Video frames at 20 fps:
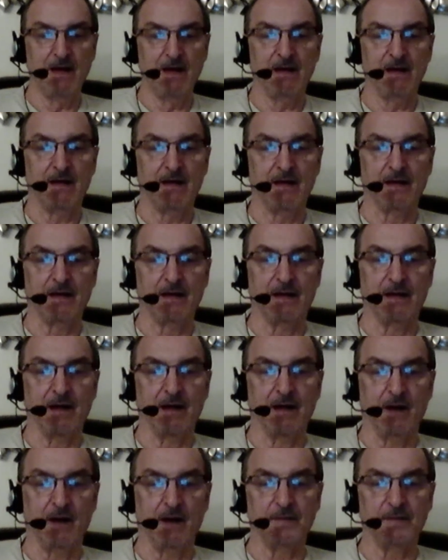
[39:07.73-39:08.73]
And then how
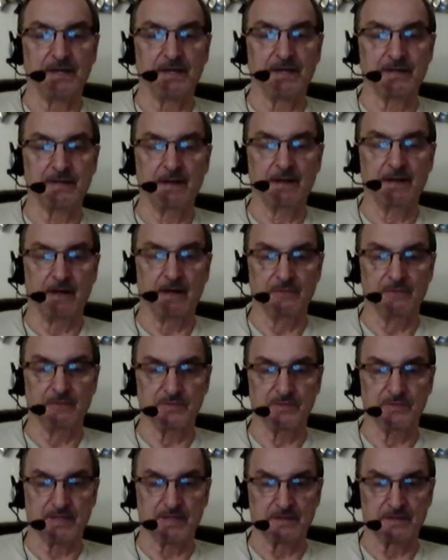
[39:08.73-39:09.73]
many of those
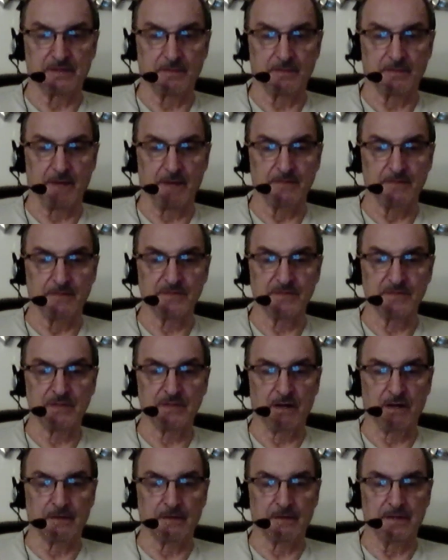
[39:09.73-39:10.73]
10 commandments
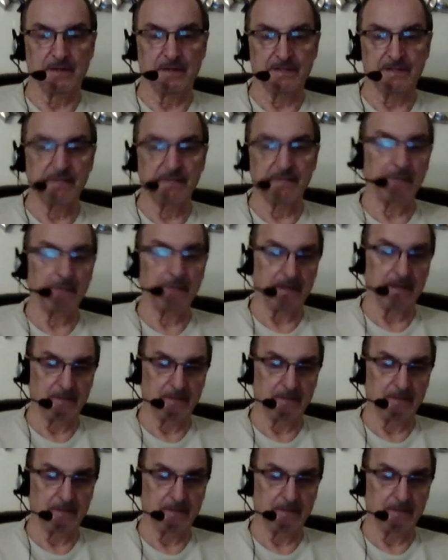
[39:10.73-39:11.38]
are they keeping?